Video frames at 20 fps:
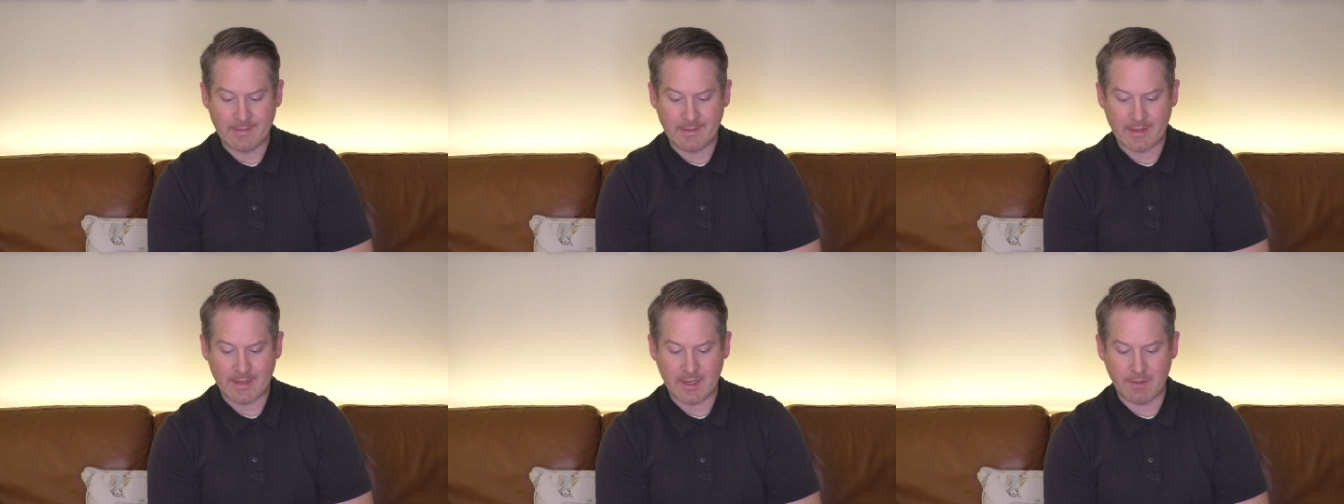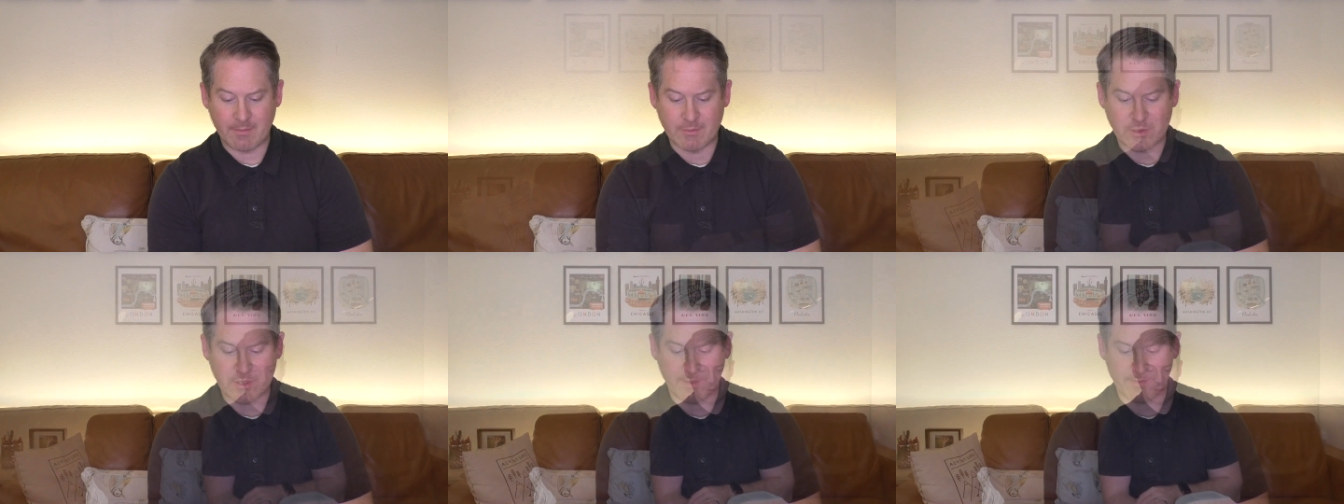
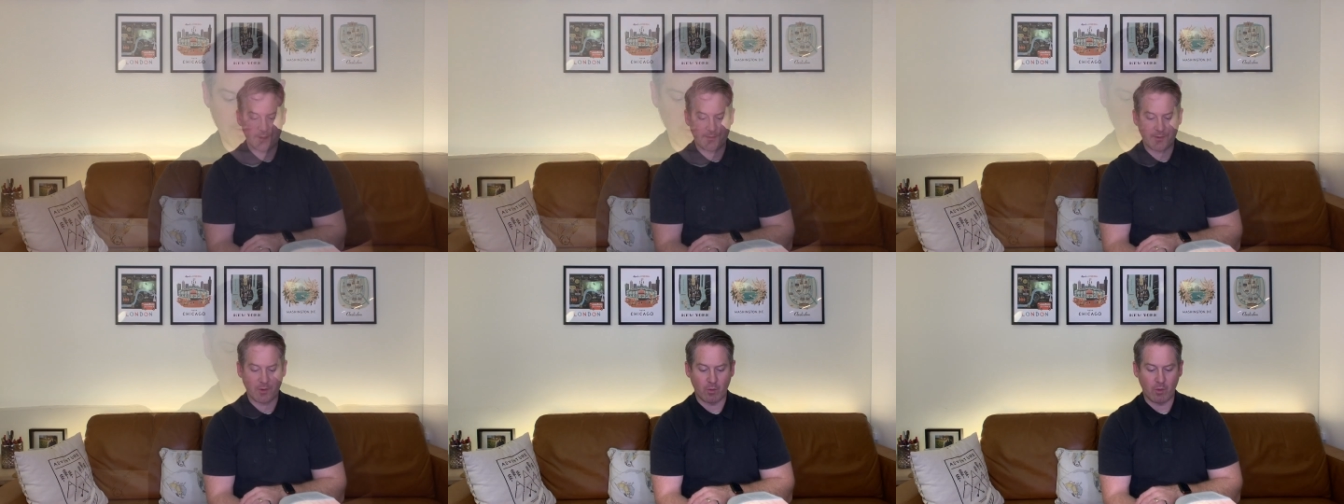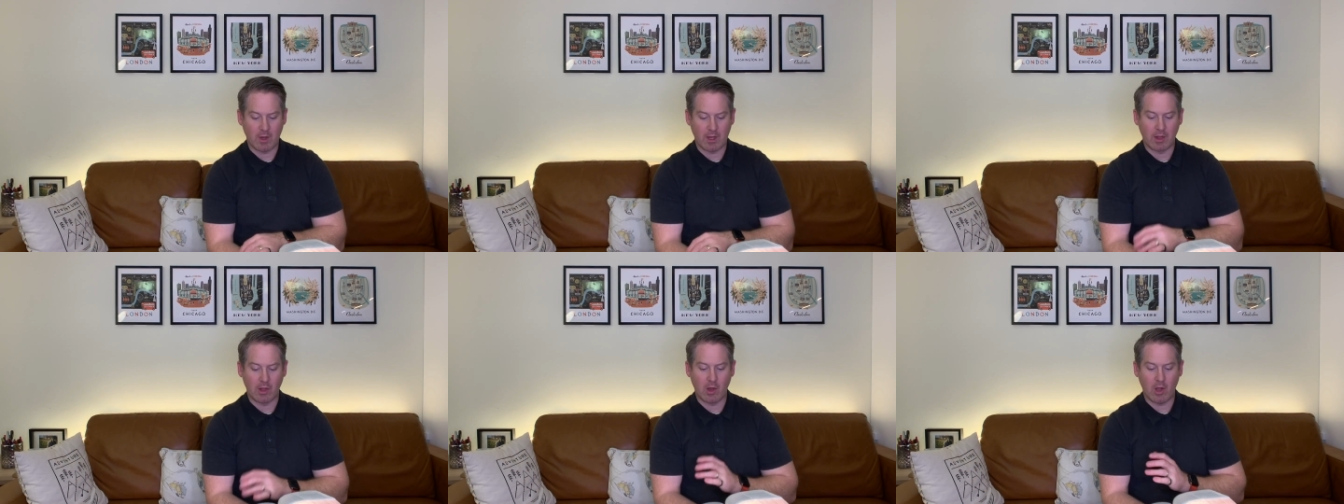Hebrews chapter
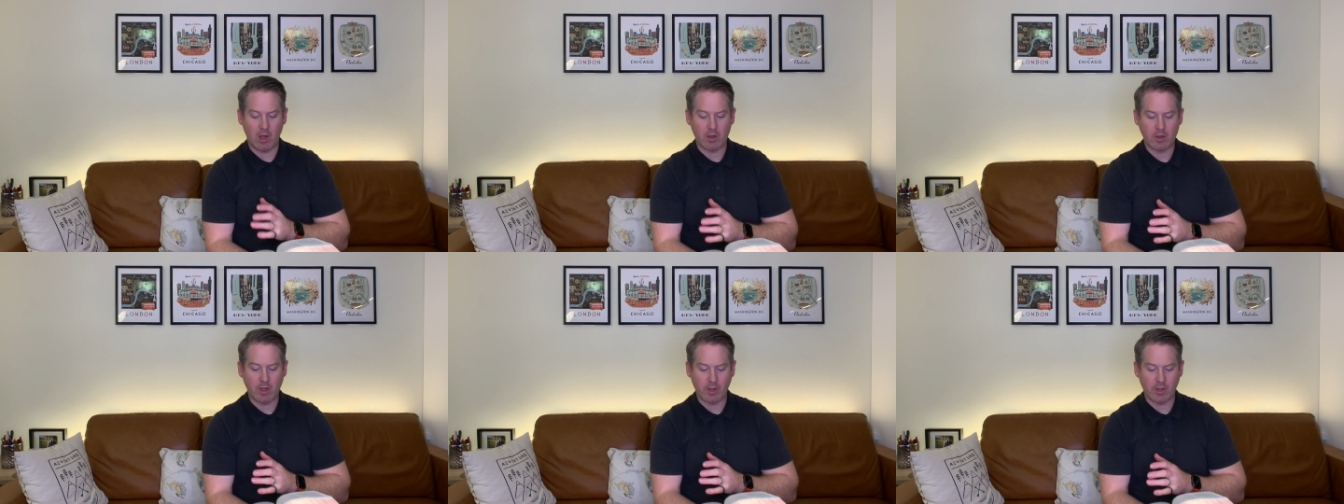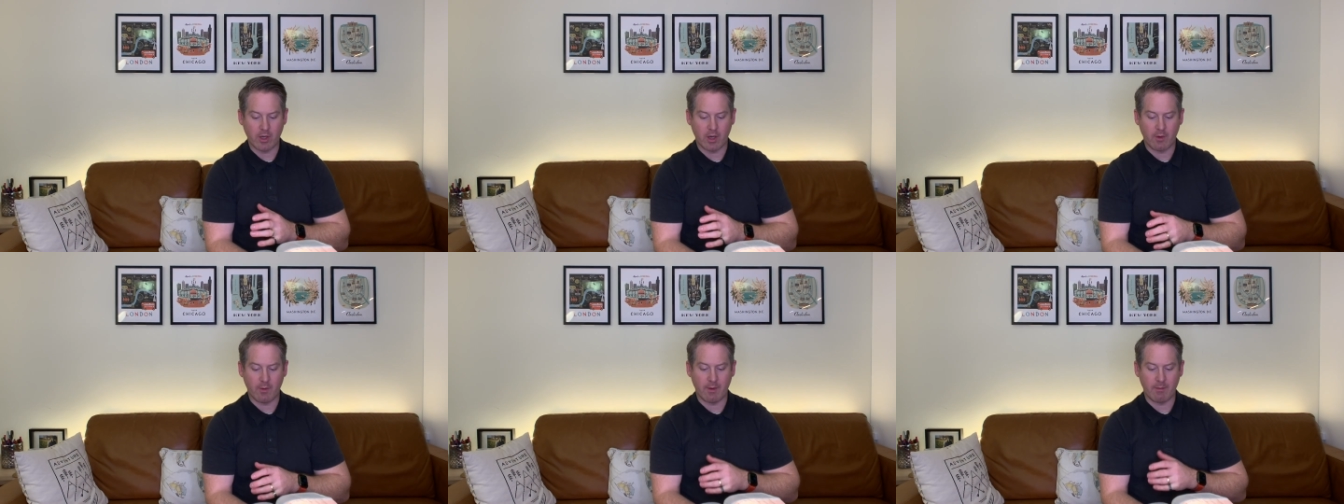1 Long
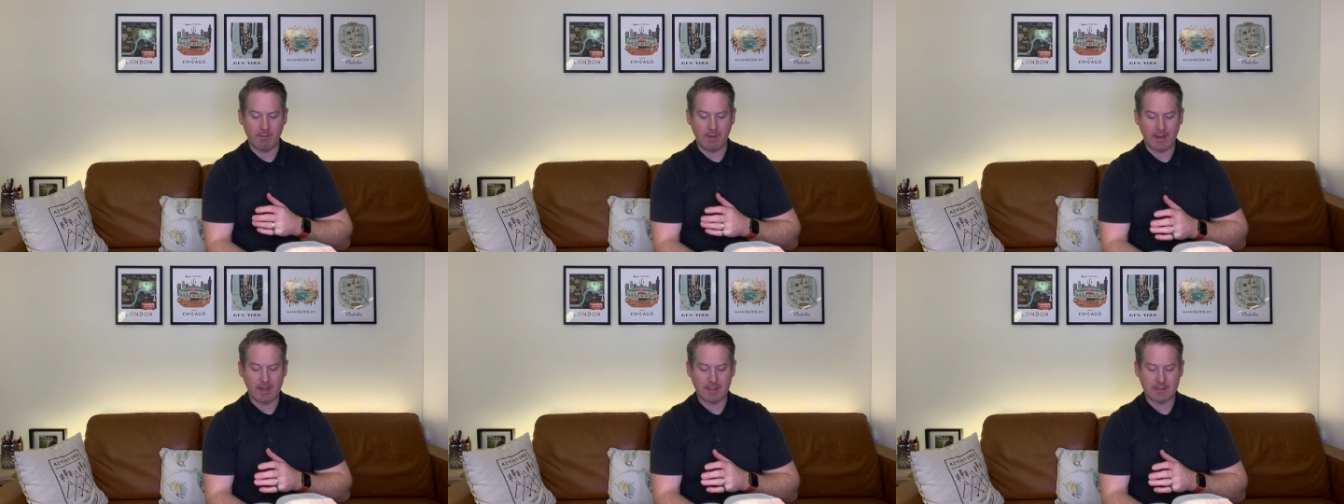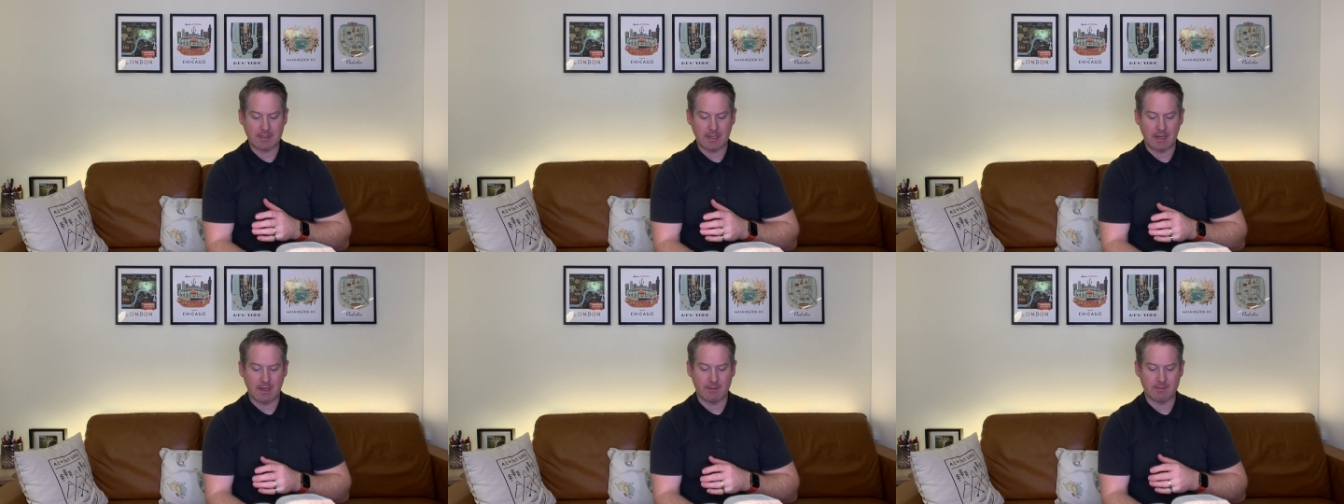ago, at many
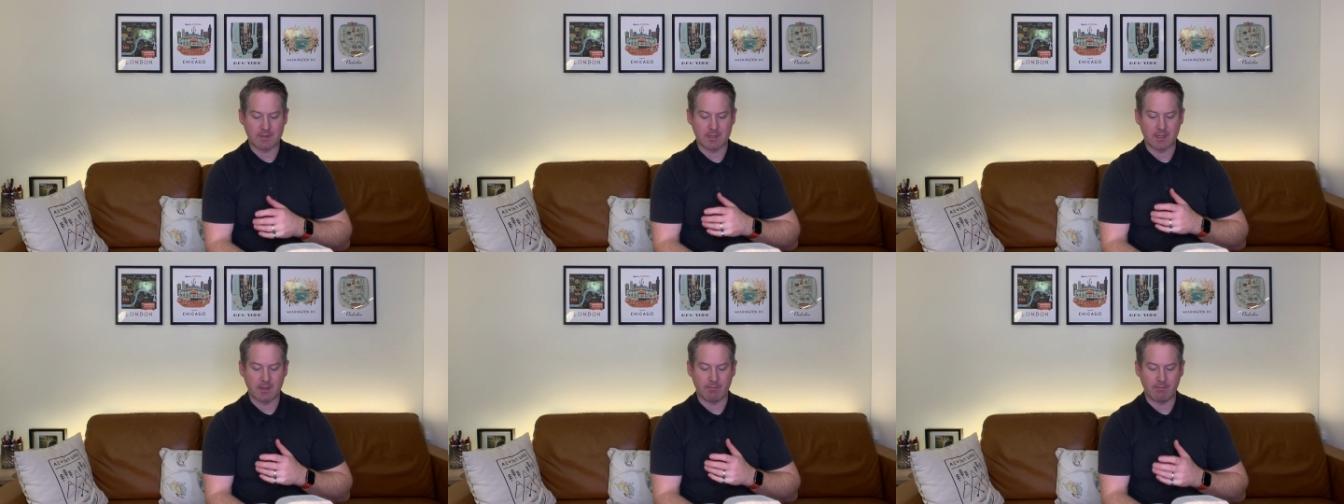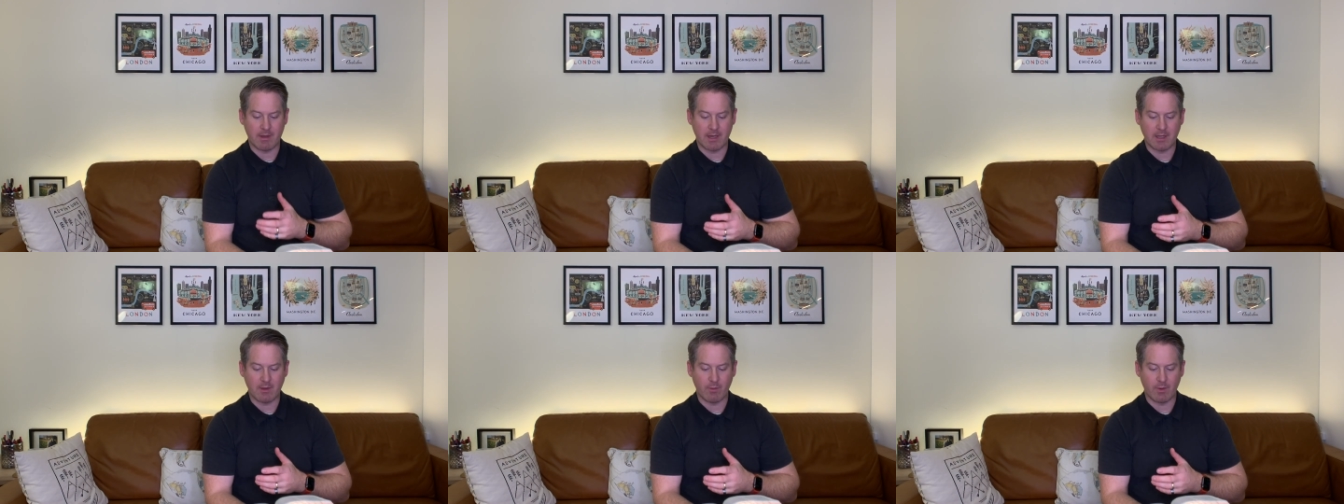times and in
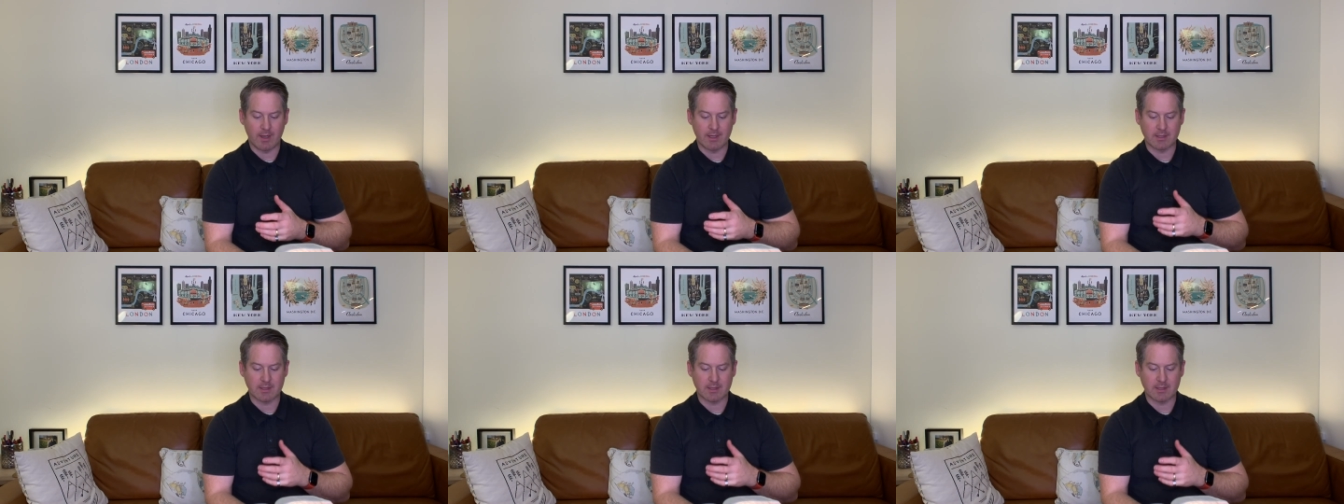many ways,